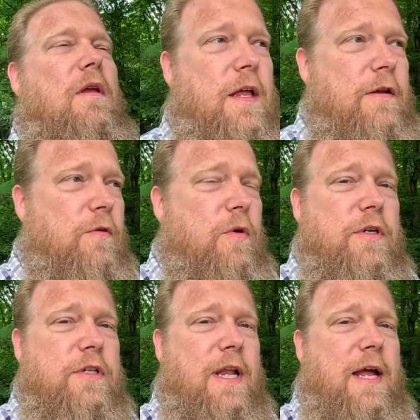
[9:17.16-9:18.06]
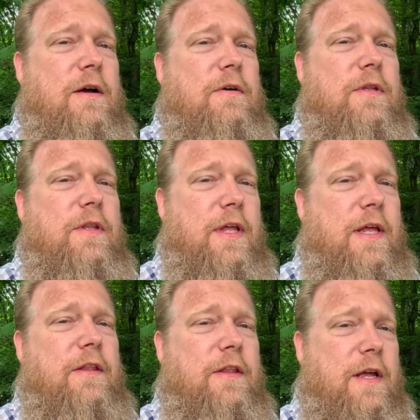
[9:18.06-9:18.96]
And of course, now
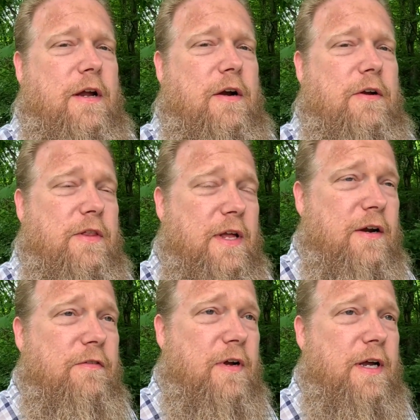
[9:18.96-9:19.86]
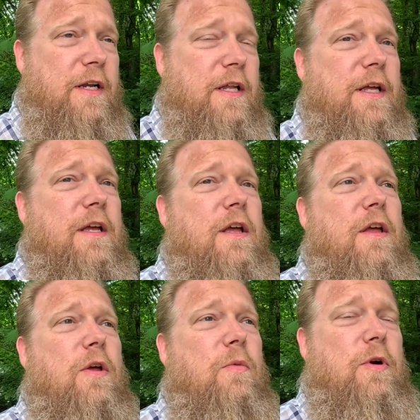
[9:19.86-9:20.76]
that they are there finally,
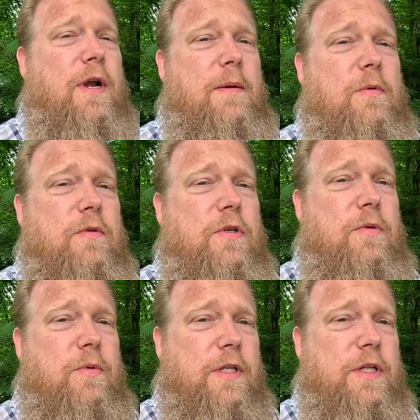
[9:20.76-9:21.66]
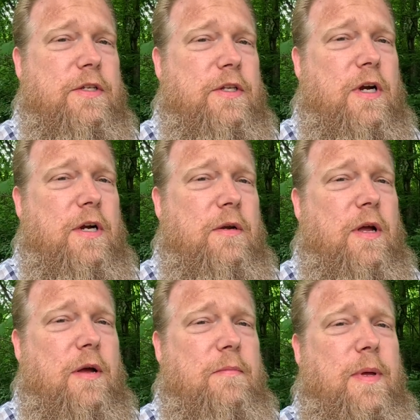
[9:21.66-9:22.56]
we're able to really start
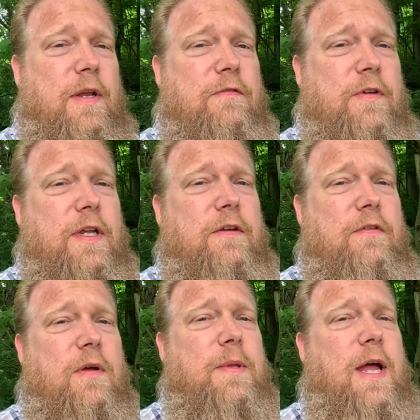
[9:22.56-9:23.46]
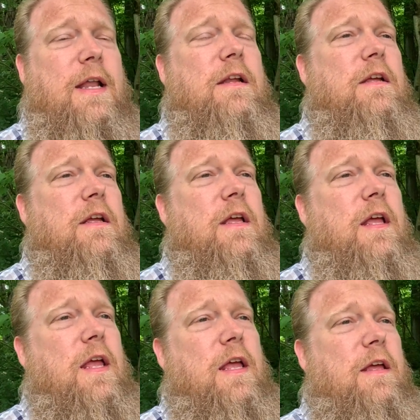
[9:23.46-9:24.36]
benefiting from that.
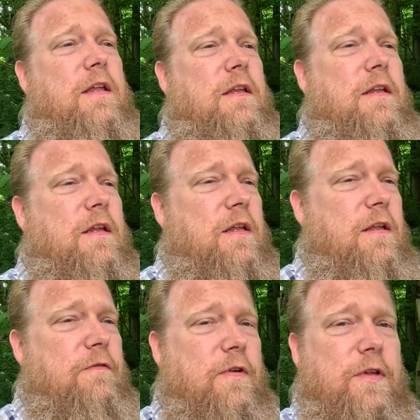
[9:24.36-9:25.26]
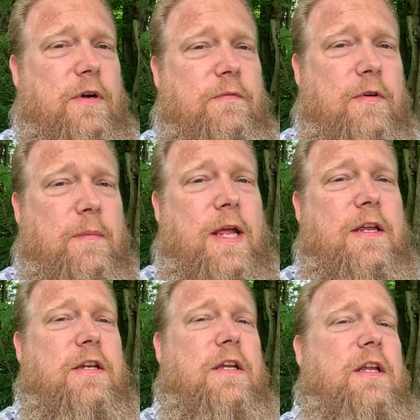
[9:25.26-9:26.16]
And further
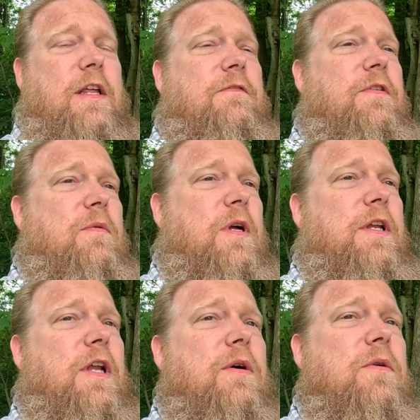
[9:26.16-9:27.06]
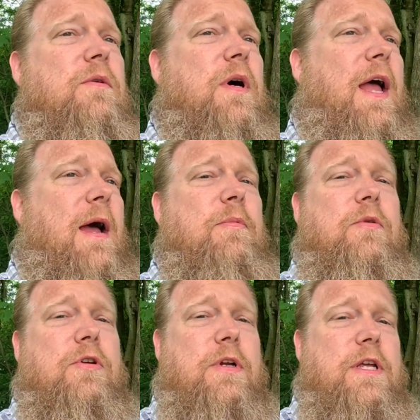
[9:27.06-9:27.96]
information, if you want to know,
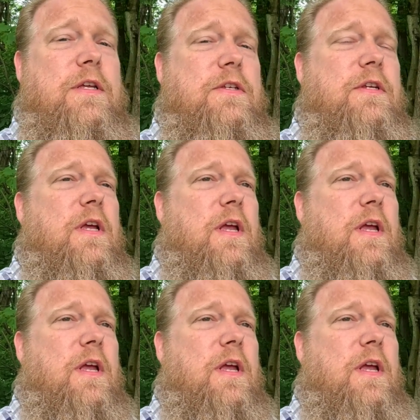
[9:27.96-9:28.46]
apple trees,